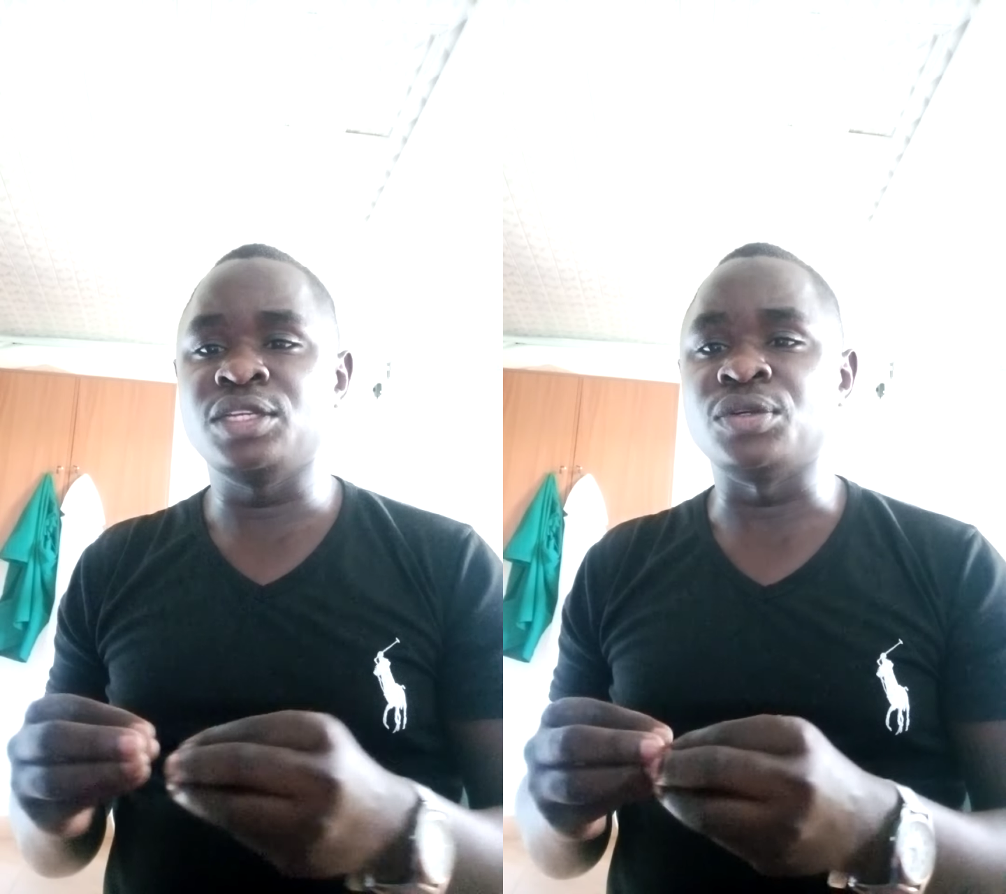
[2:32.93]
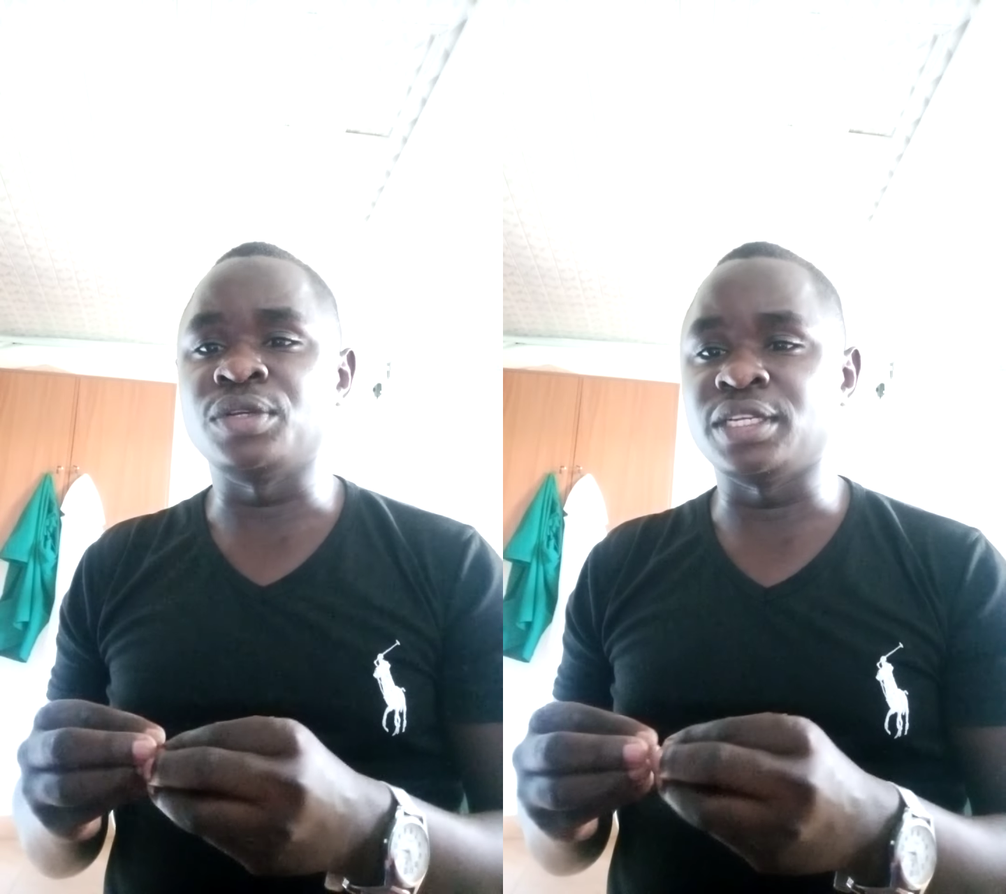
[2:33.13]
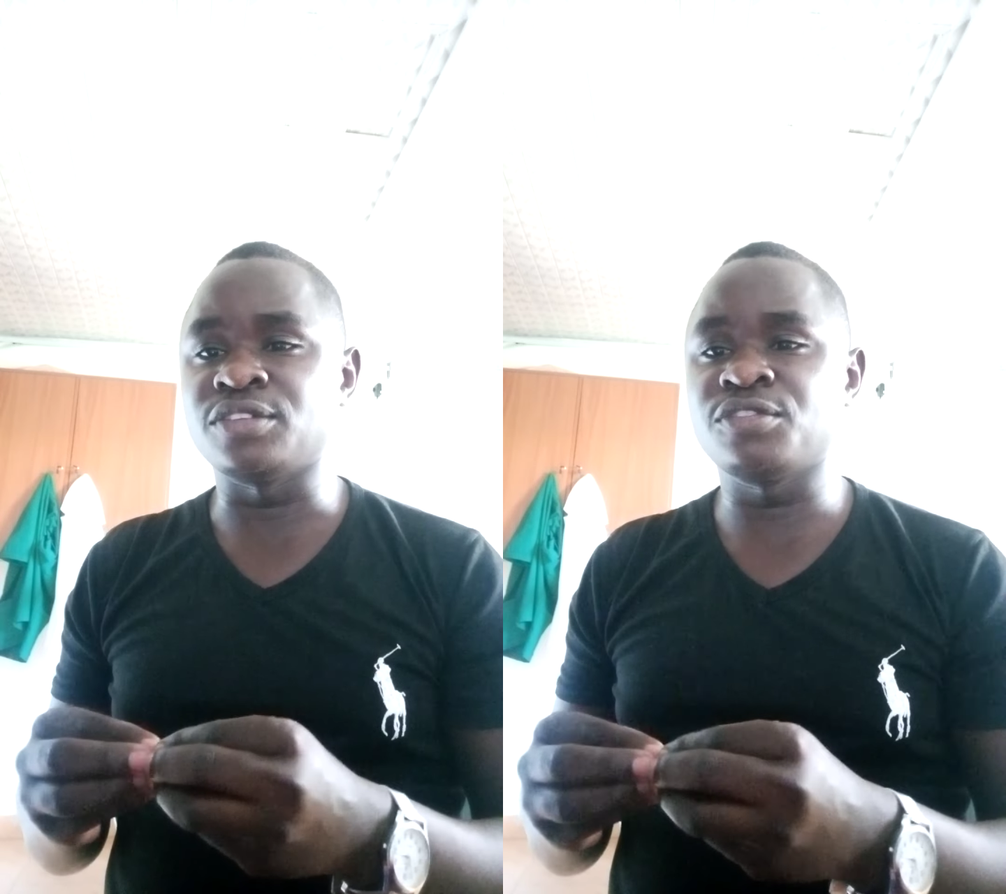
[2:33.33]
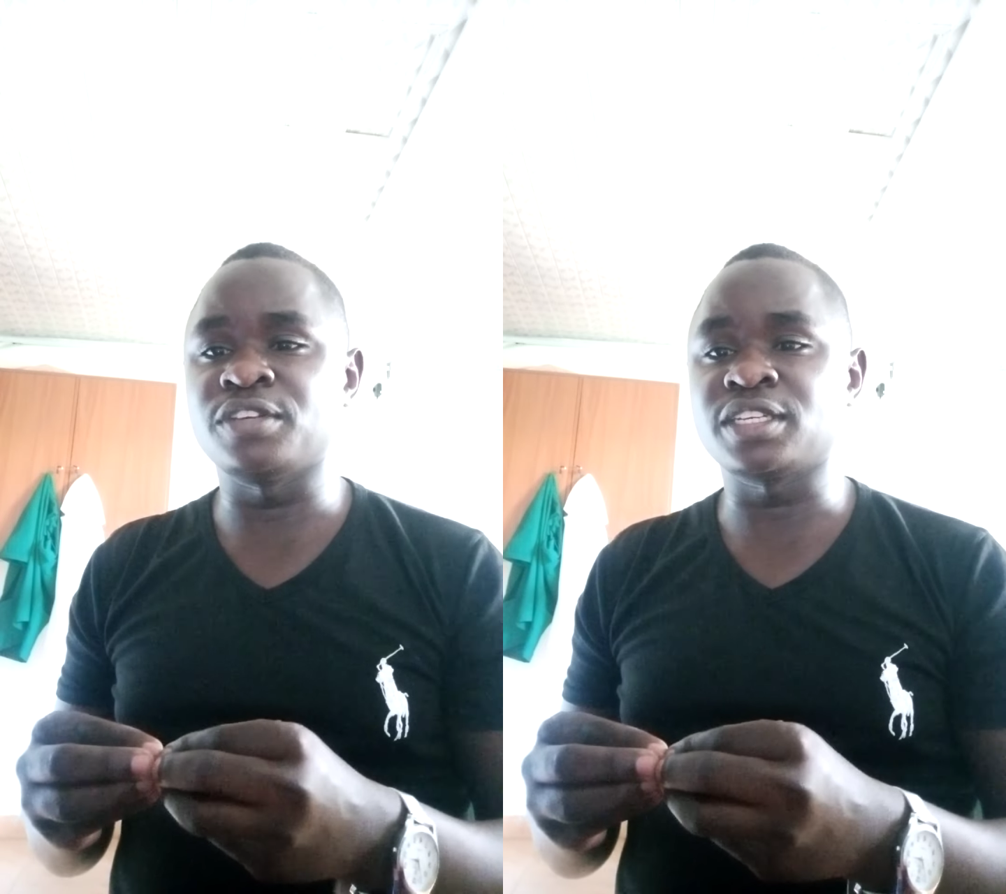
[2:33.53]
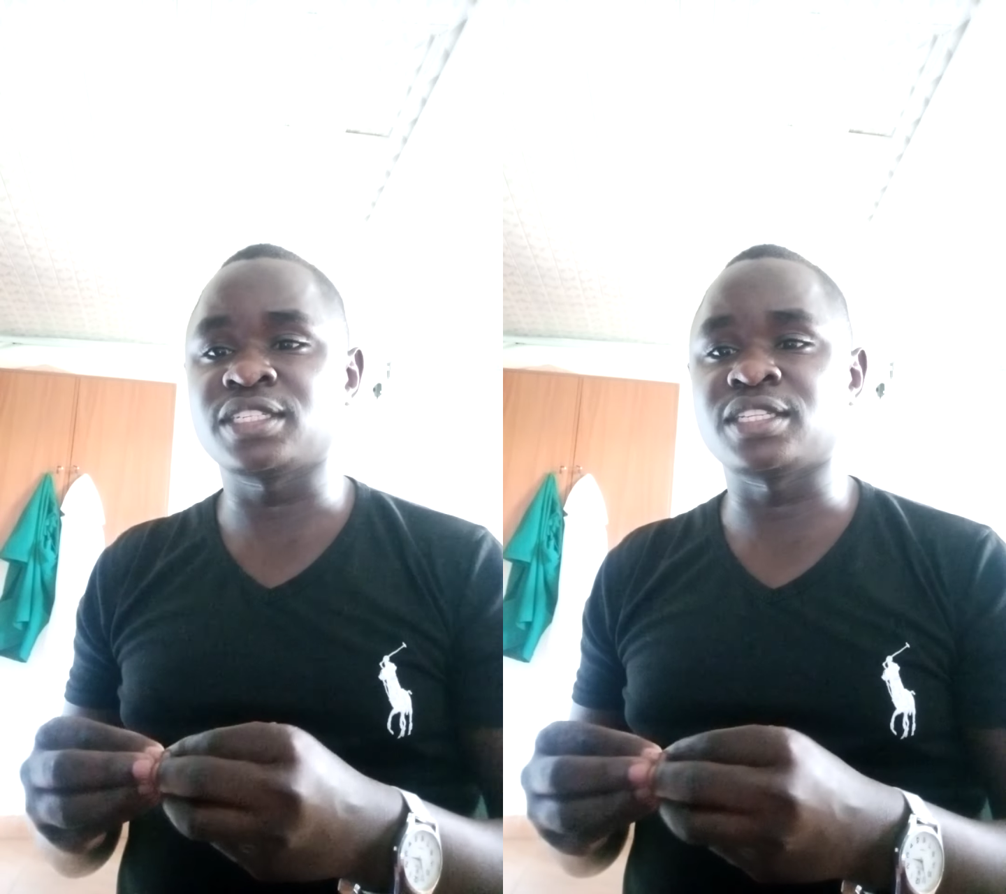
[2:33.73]
you heat
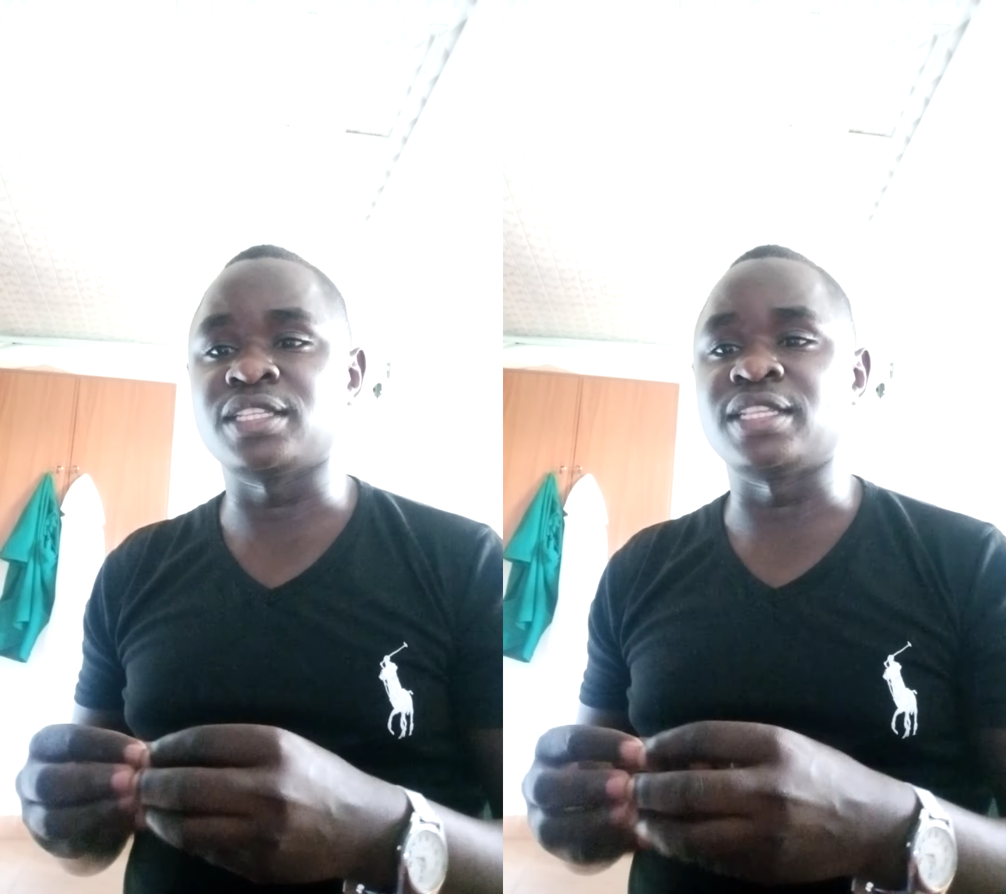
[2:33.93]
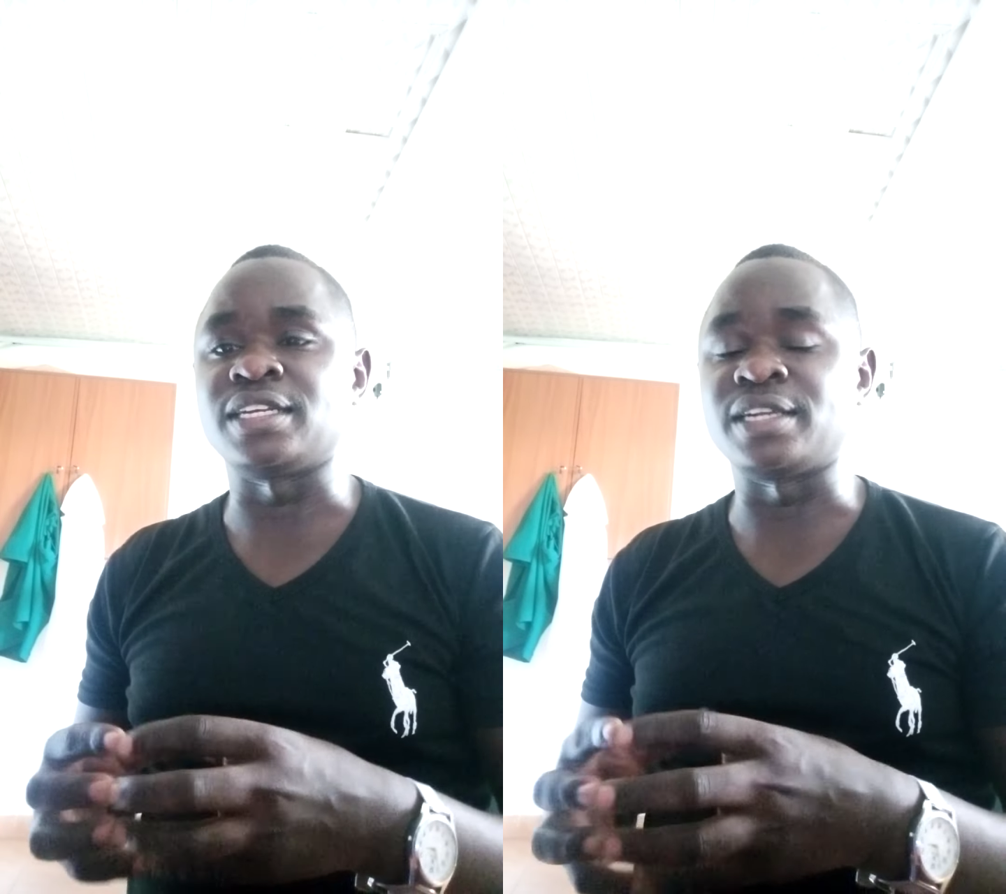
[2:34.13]
fix the